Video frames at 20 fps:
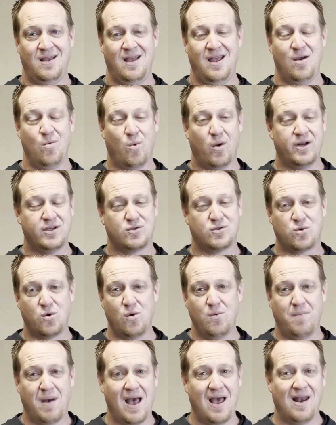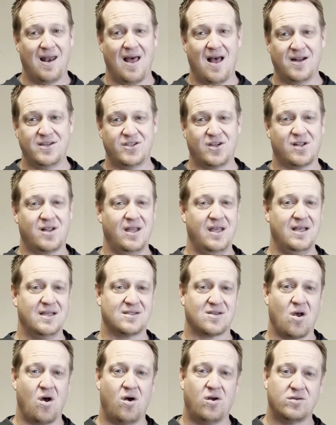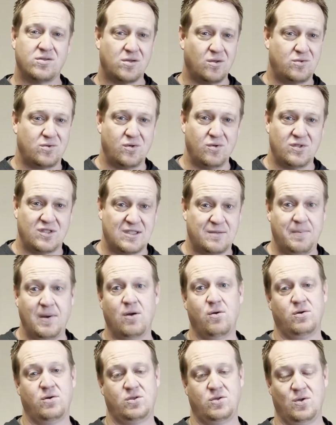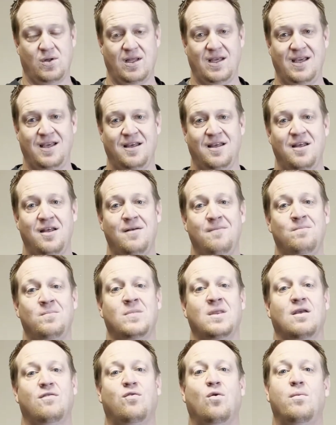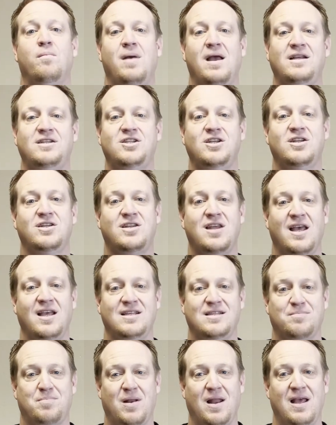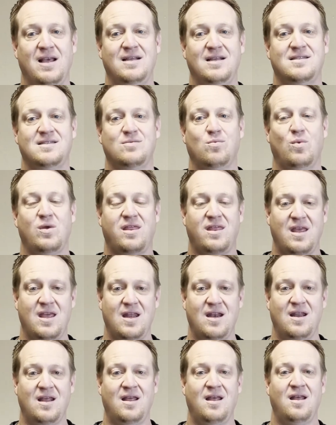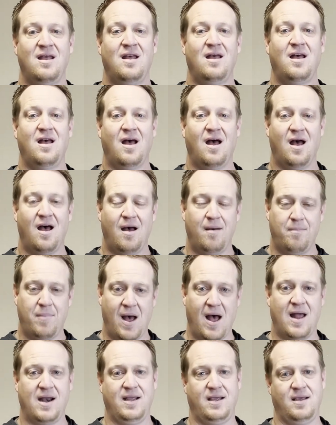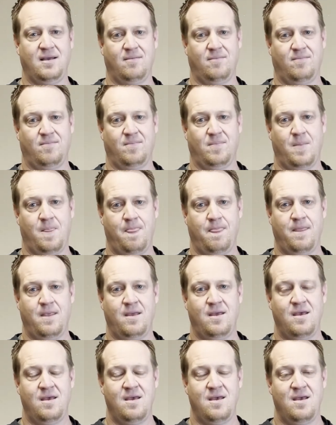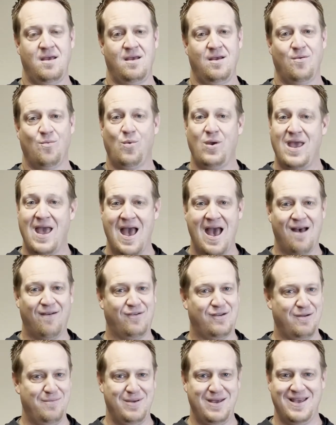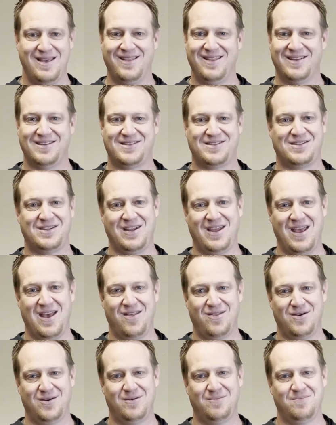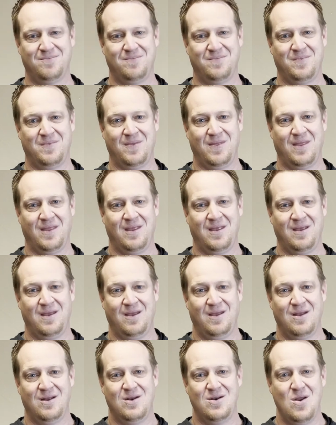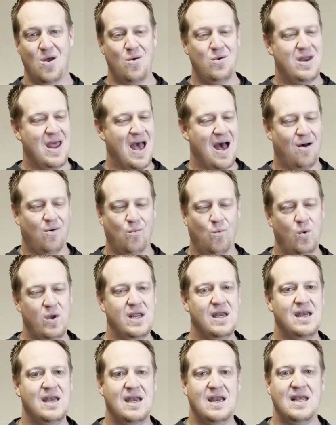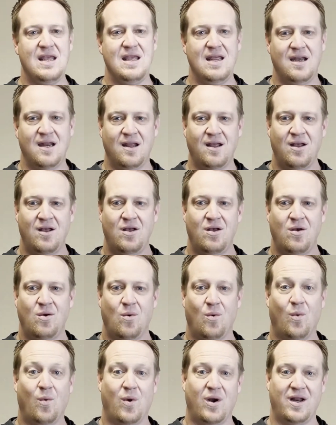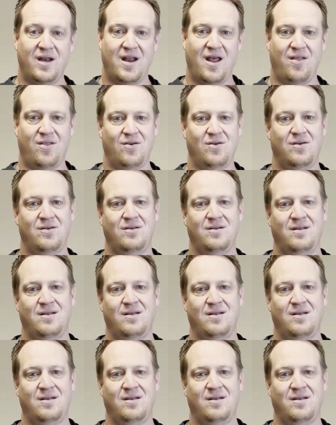And what is true biologically is also true spiritually. Formation takes place within a body we have to be in this together. No doubt we need one another.